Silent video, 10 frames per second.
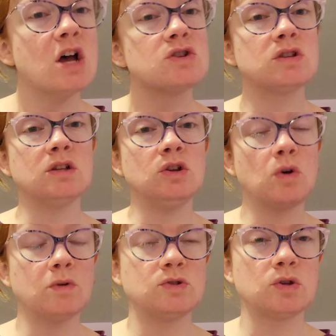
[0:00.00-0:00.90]
So then you
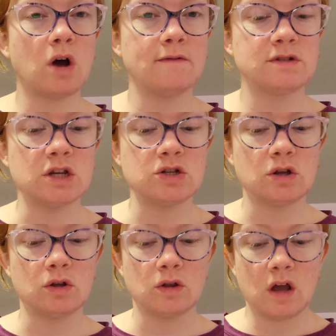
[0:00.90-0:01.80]
go into the
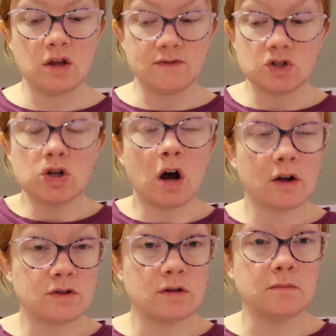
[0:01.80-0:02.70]
conversation, you have to
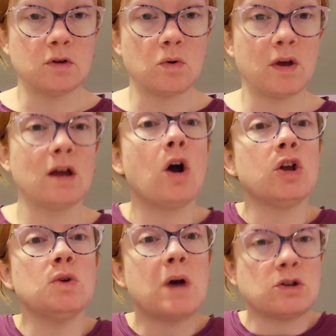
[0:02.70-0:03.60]
talk to them going, are
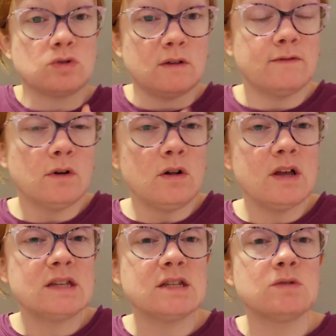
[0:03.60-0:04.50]
you actually full?
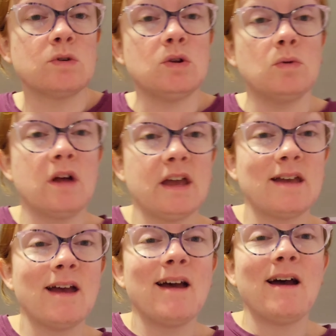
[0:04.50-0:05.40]
Is this what you like?